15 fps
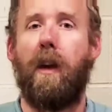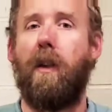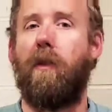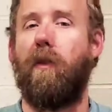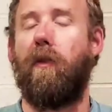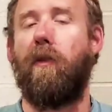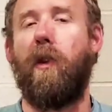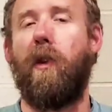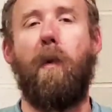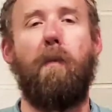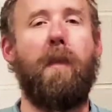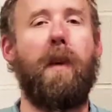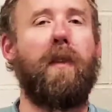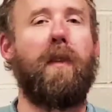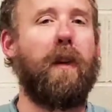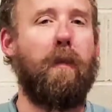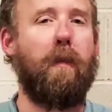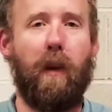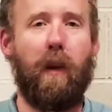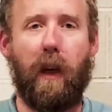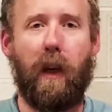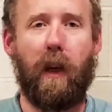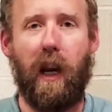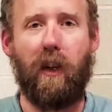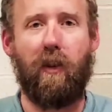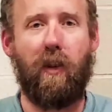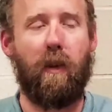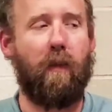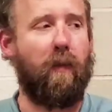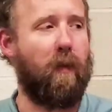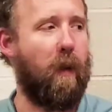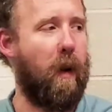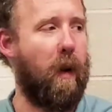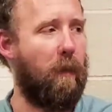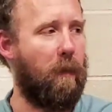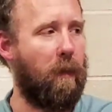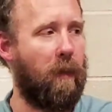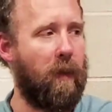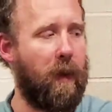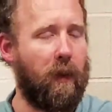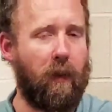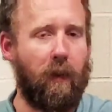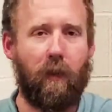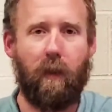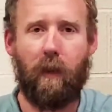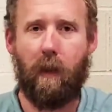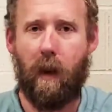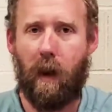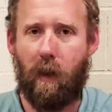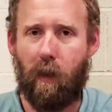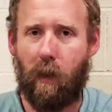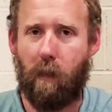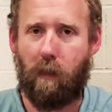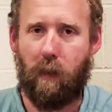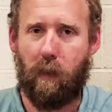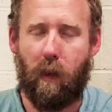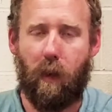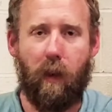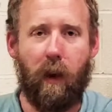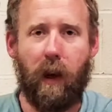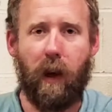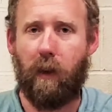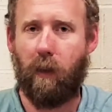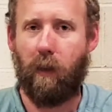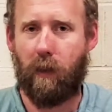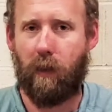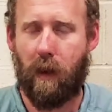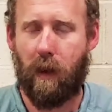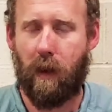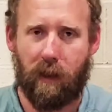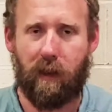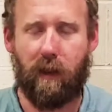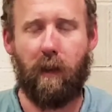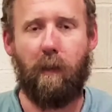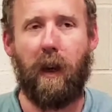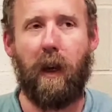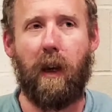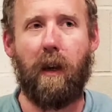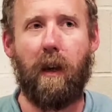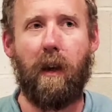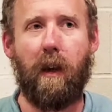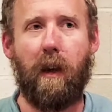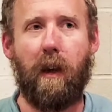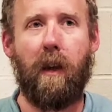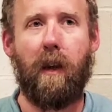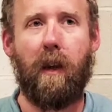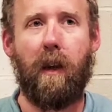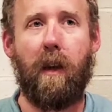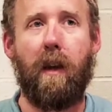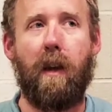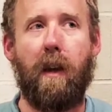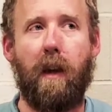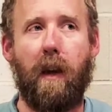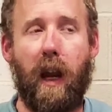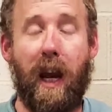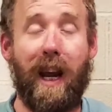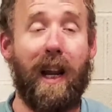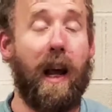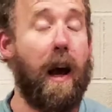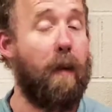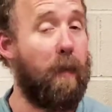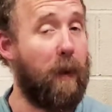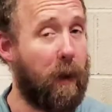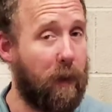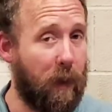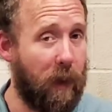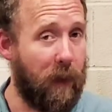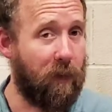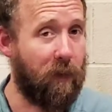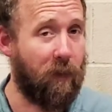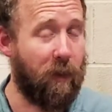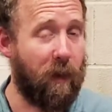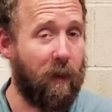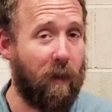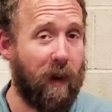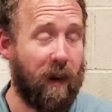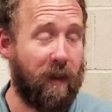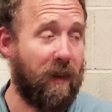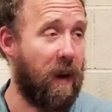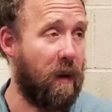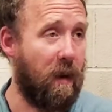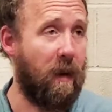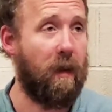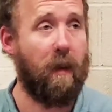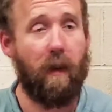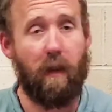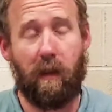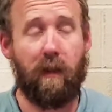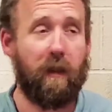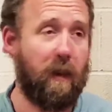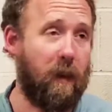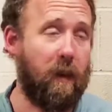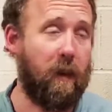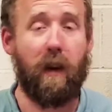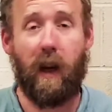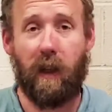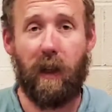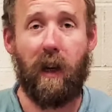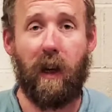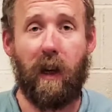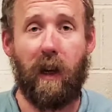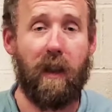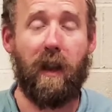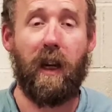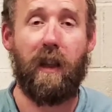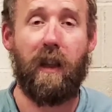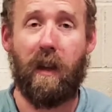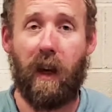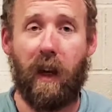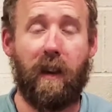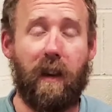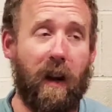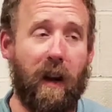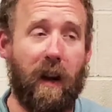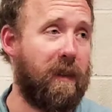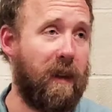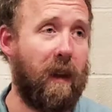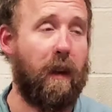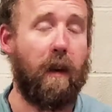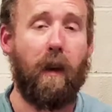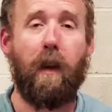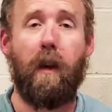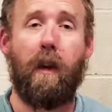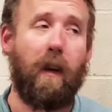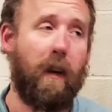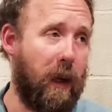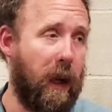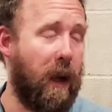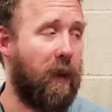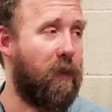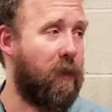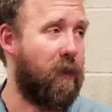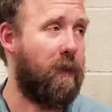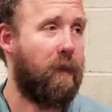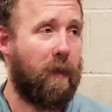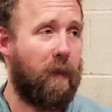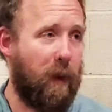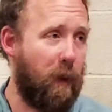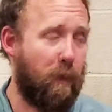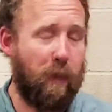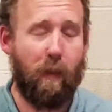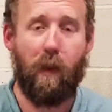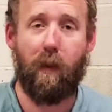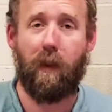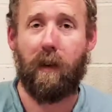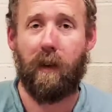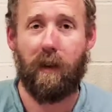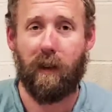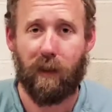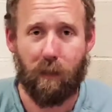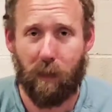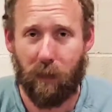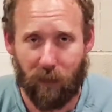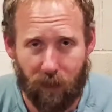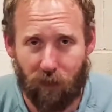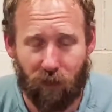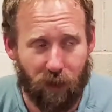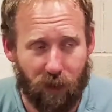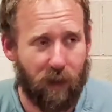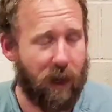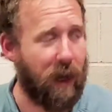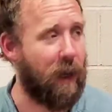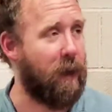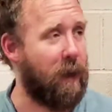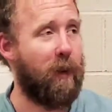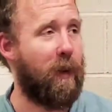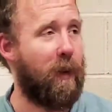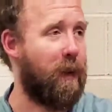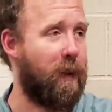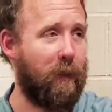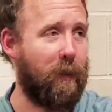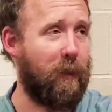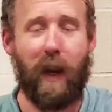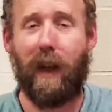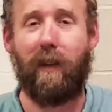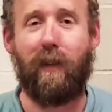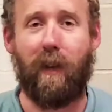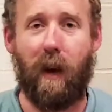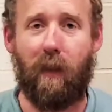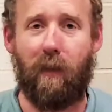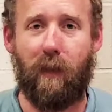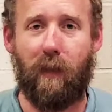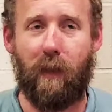There's no miscommunication from this other employee who talks to me, and I'm a good listener, and I say, that's a good idea, and they think that I said, yes, you're promoted to this position and you can do that stuff.